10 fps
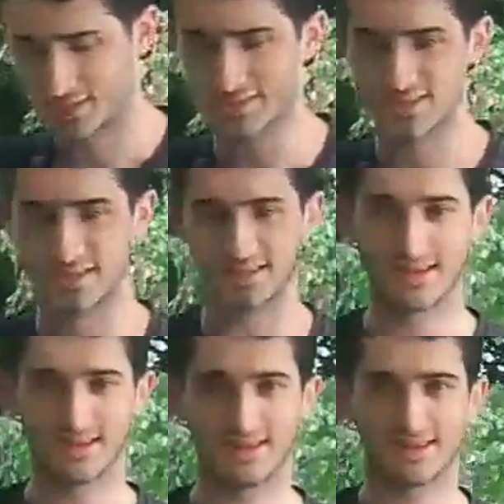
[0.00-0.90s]

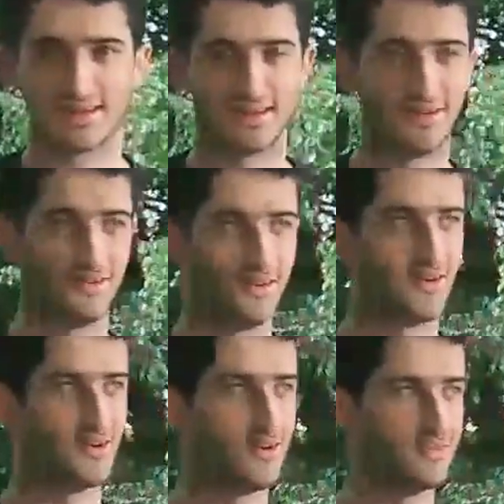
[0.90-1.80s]
Interestingly, on the
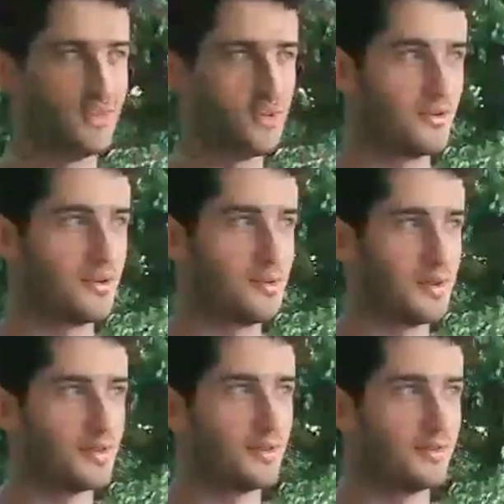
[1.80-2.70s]
note of lottery
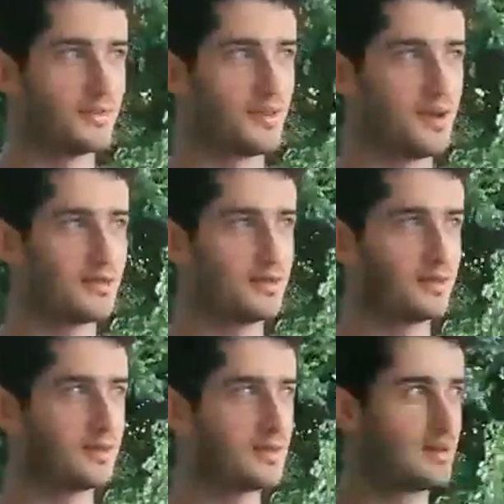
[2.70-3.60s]
winners, I
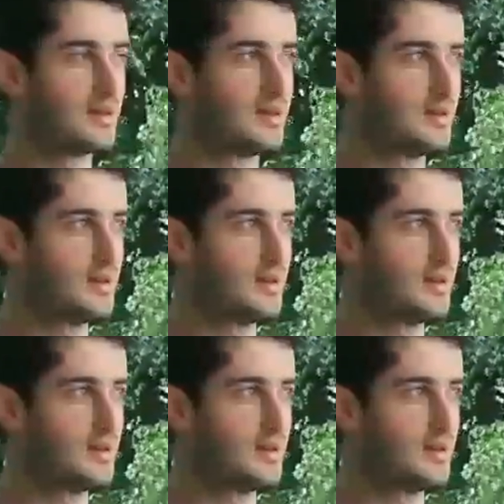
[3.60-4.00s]
think